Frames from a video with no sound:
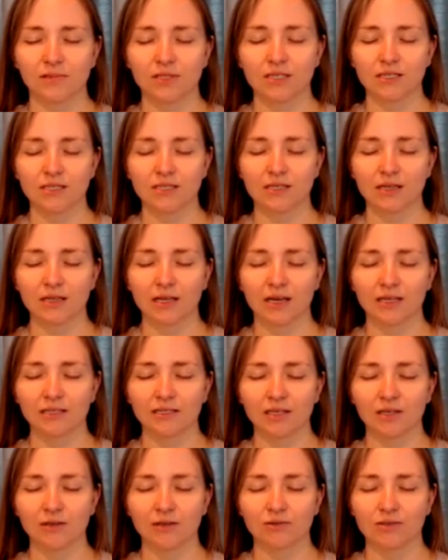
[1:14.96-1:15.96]
just
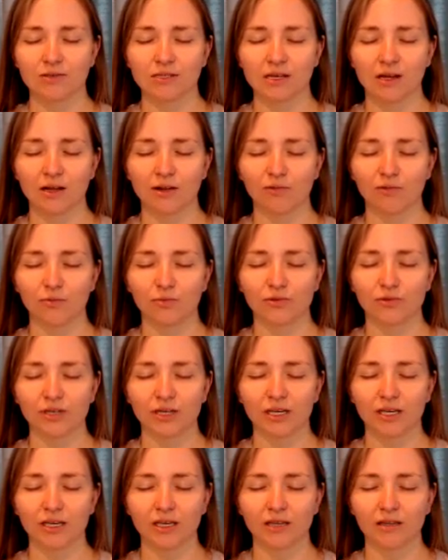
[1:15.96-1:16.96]
letting yourself
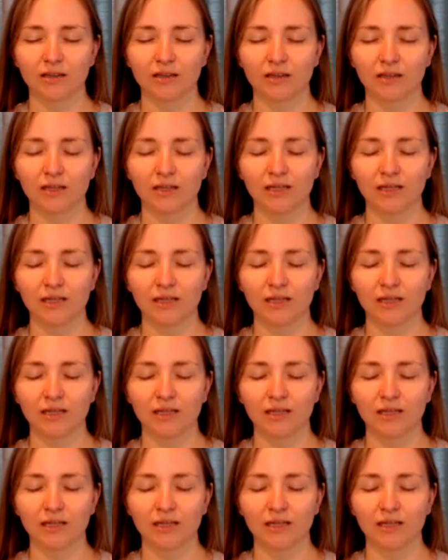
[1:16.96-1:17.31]
breathe